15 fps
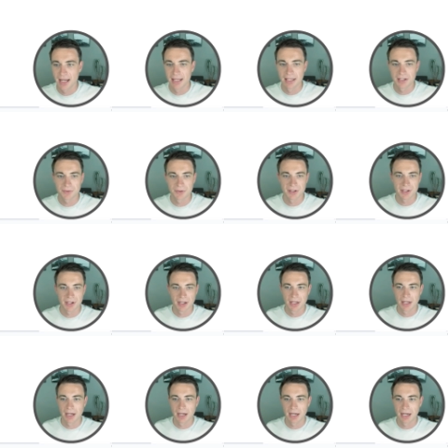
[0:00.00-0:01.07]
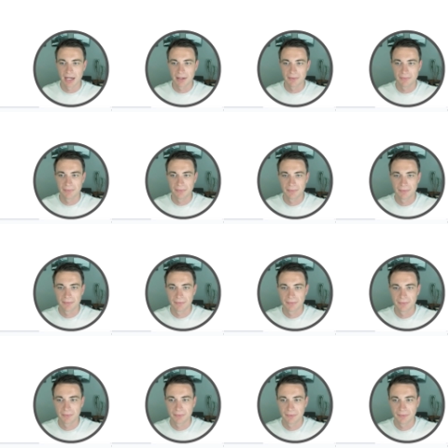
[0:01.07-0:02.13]
This was um,
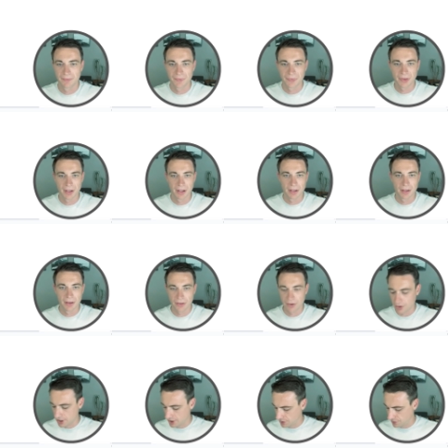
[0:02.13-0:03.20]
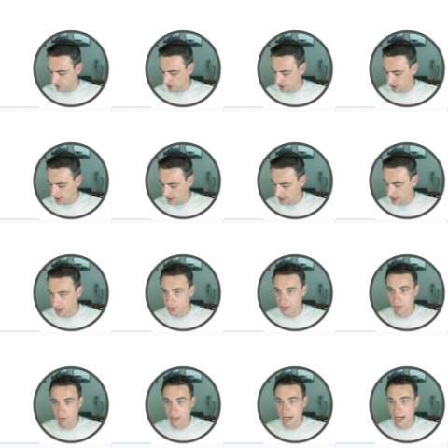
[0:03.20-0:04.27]

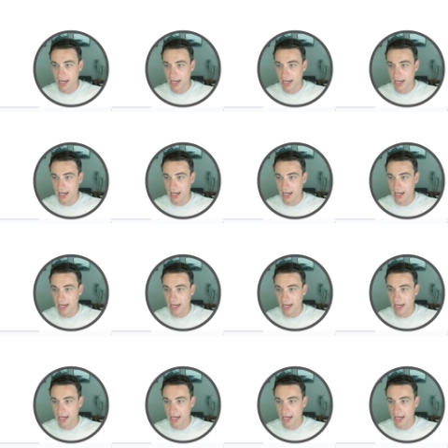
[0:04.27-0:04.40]
33609.